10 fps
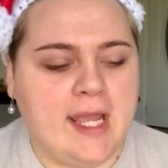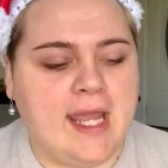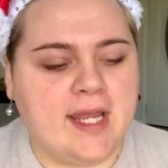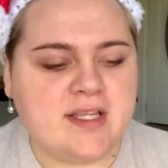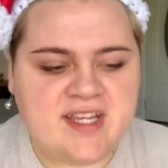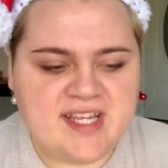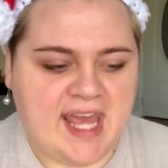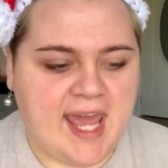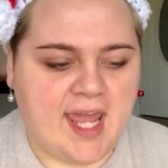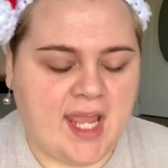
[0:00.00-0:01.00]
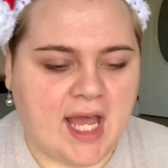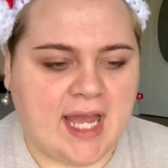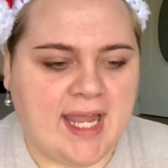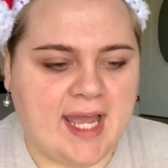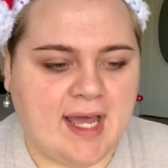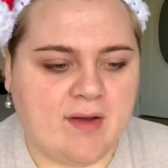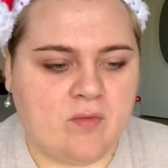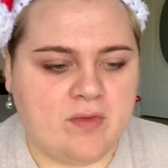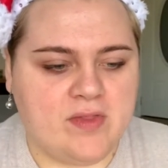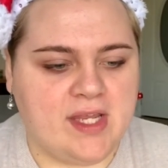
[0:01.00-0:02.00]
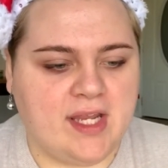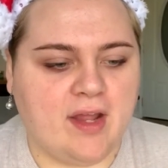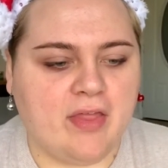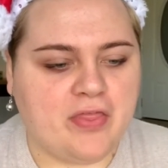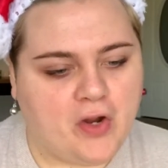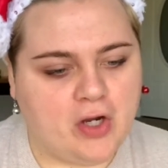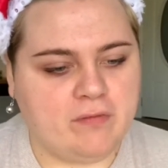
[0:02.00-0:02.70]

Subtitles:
and today I have the third